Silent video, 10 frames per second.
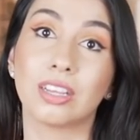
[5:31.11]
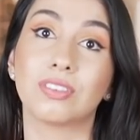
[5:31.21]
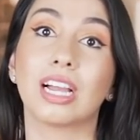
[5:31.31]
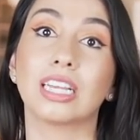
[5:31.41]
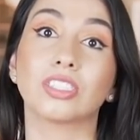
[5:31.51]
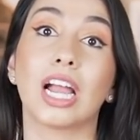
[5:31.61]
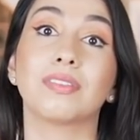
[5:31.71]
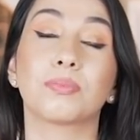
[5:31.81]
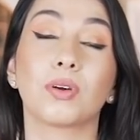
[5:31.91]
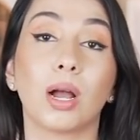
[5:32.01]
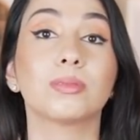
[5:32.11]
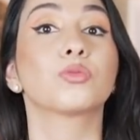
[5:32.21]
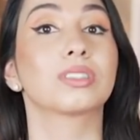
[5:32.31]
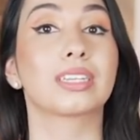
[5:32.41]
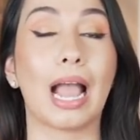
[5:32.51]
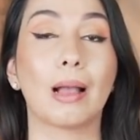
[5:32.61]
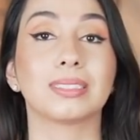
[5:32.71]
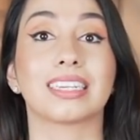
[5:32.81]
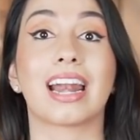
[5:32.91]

If you guys are having problems with caps,